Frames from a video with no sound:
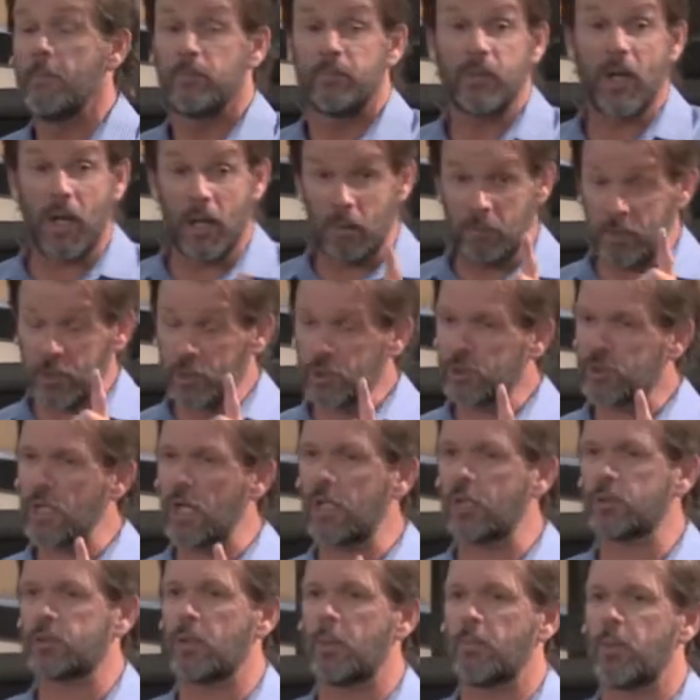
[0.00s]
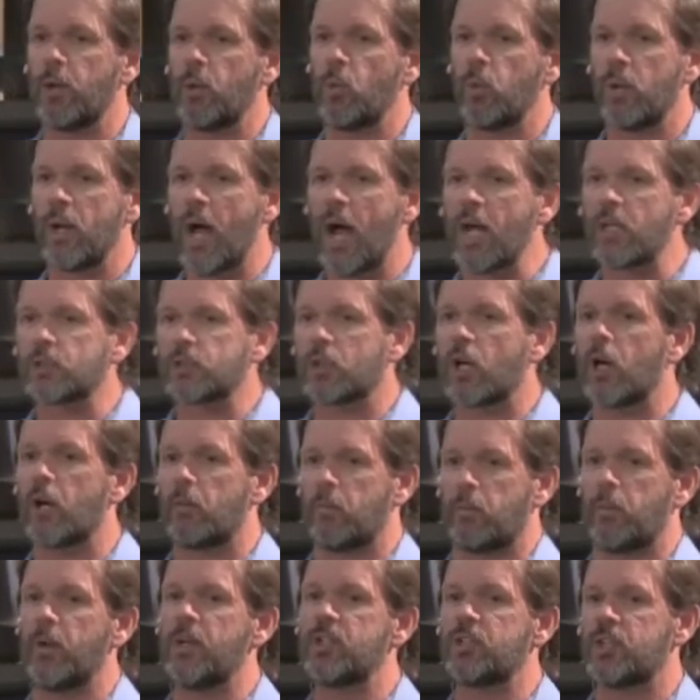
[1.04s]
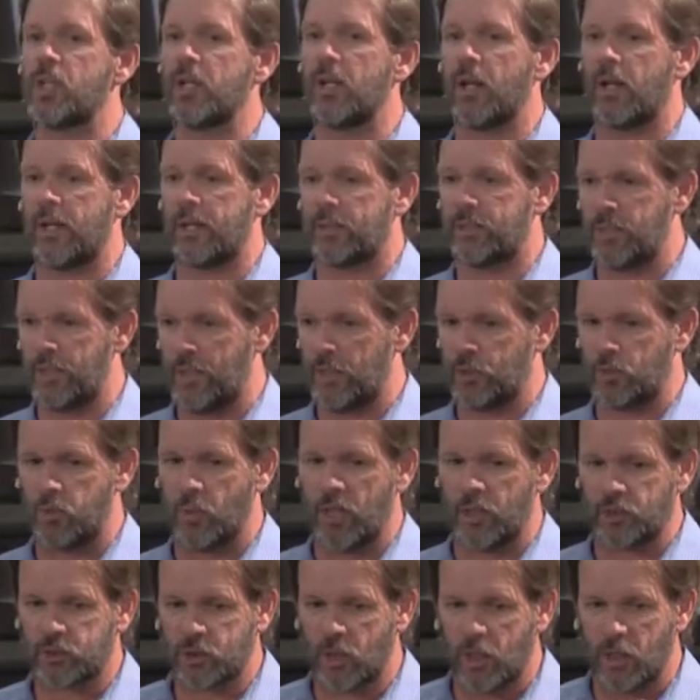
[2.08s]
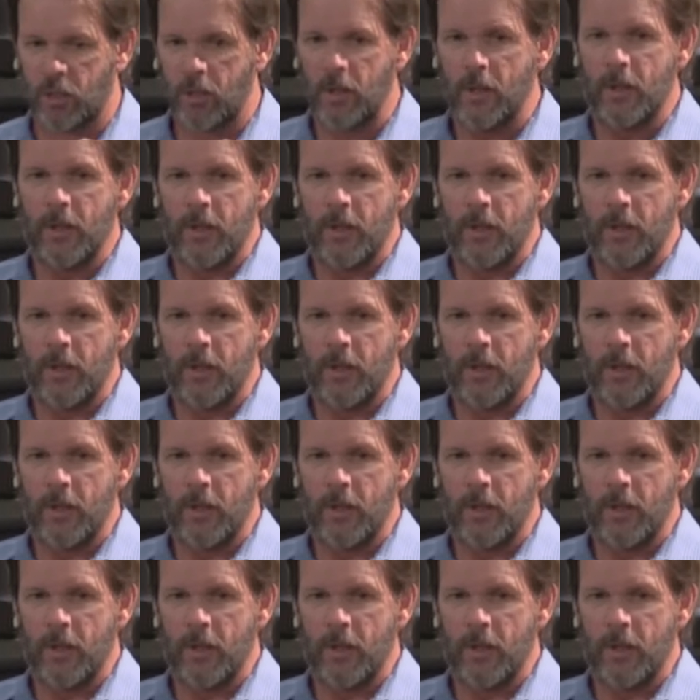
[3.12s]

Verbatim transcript: Now, let me just tell you something. When I start preaching like this, when I start